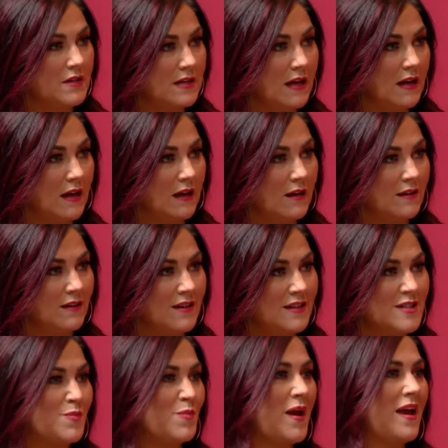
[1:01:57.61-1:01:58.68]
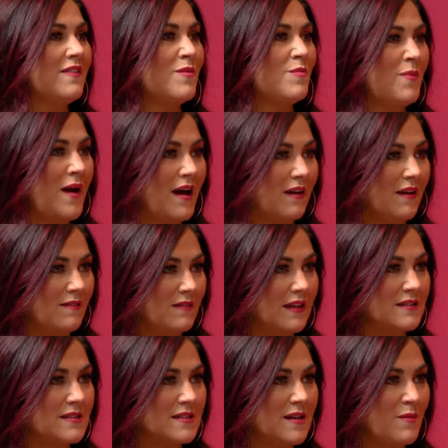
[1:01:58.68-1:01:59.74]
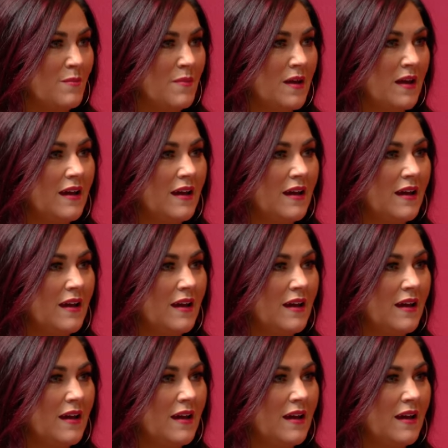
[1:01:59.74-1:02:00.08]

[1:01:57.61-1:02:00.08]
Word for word: day to pay them back and then some.